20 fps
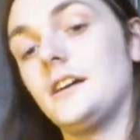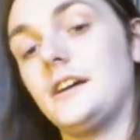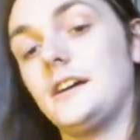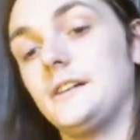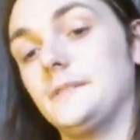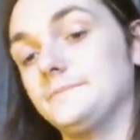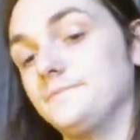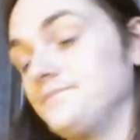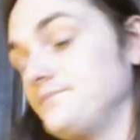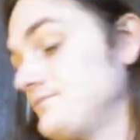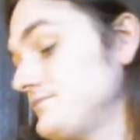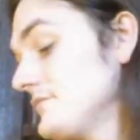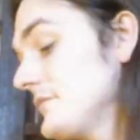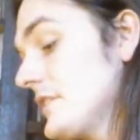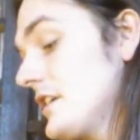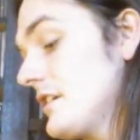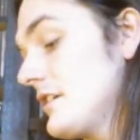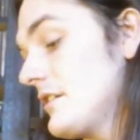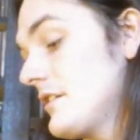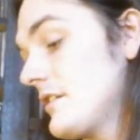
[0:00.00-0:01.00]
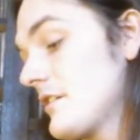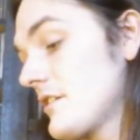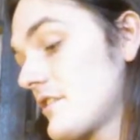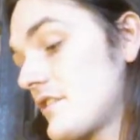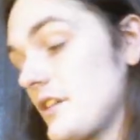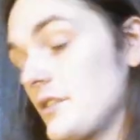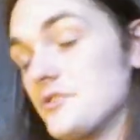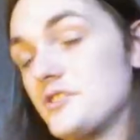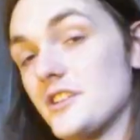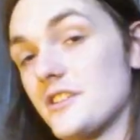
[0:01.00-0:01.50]
Um,
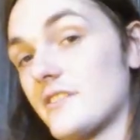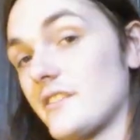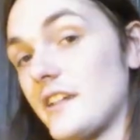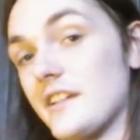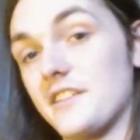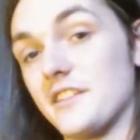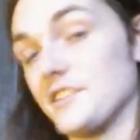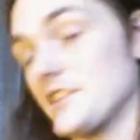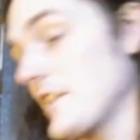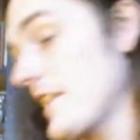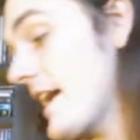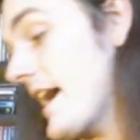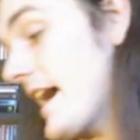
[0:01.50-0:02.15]
so just listen to